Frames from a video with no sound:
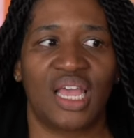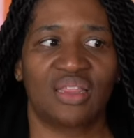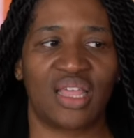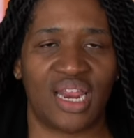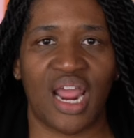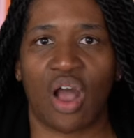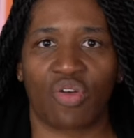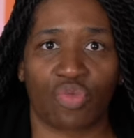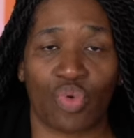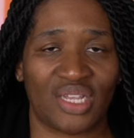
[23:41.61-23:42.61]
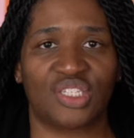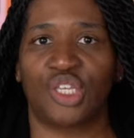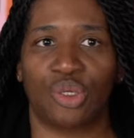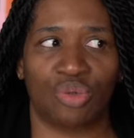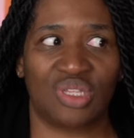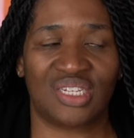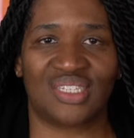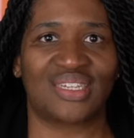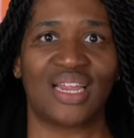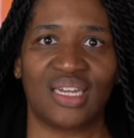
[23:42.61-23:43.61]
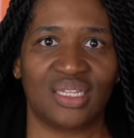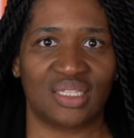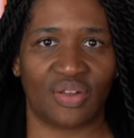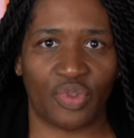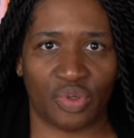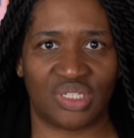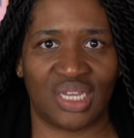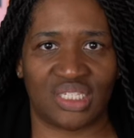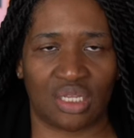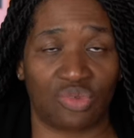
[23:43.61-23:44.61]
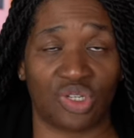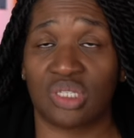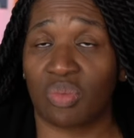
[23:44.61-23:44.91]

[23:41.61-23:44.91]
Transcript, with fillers: they now rescue the descendants of those test subjects,